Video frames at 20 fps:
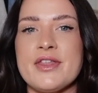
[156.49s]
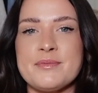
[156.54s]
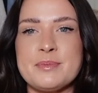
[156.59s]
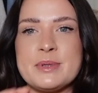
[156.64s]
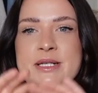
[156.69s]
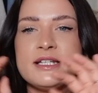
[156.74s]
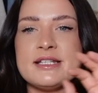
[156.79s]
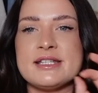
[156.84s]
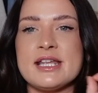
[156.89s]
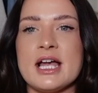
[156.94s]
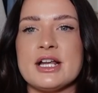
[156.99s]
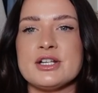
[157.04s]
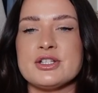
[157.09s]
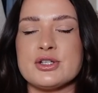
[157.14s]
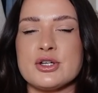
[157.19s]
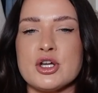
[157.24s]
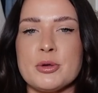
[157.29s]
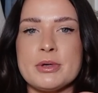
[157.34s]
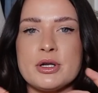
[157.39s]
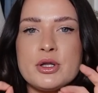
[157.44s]
They've been designed
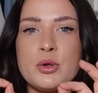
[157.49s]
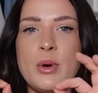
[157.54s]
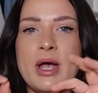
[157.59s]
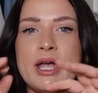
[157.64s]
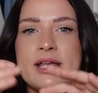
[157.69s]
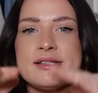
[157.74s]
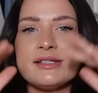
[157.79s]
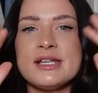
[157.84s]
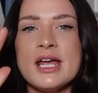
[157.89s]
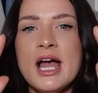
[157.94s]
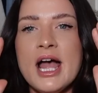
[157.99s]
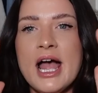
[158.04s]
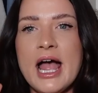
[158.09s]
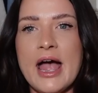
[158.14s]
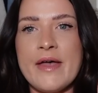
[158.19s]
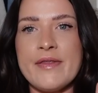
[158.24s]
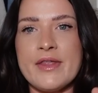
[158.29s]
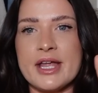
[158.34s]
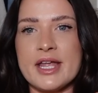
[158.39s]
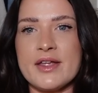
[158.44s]
to come in at the waist
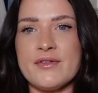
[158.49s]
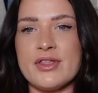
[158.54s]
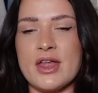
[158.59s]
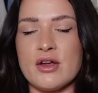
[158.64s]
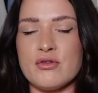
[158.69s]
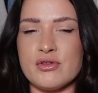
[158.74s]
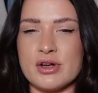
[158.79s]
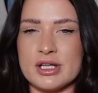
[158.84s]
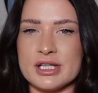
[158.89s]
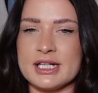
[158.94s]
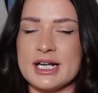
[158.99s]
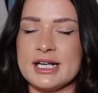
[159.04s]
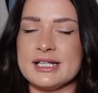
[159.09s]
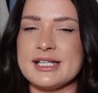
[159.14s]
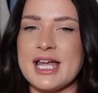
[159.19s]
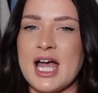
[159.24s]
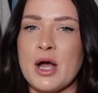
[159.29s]
and then give you that really nice